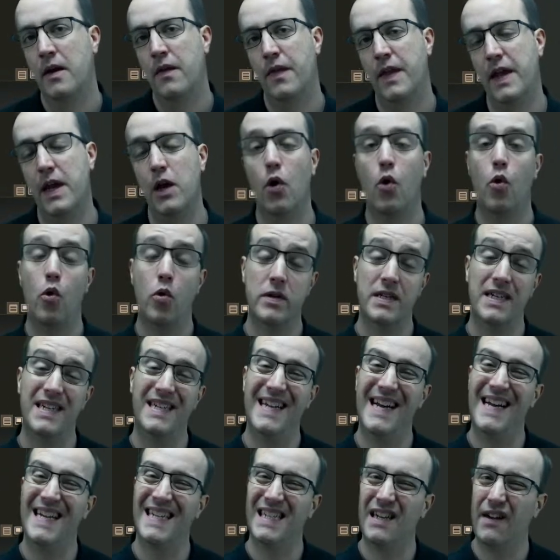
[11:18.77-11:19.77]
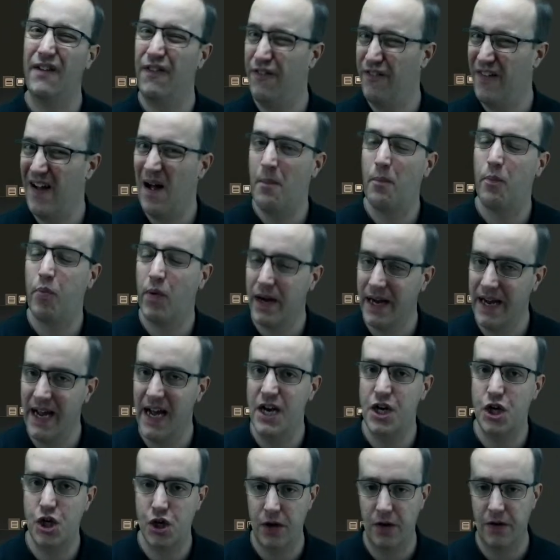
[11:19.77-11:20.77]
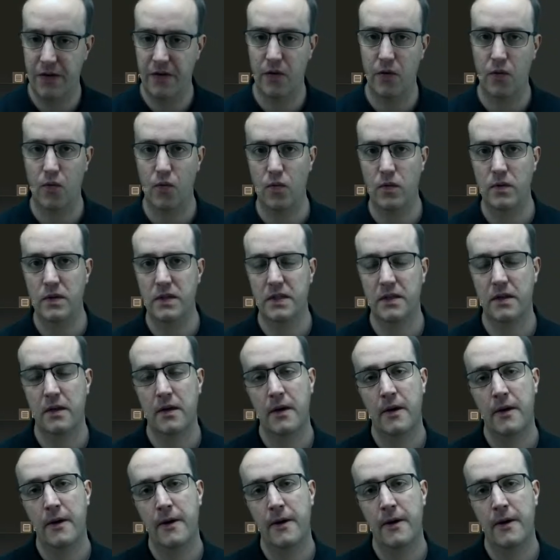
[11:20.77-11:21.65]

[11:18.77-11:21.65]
the Autodesk fabrication tools,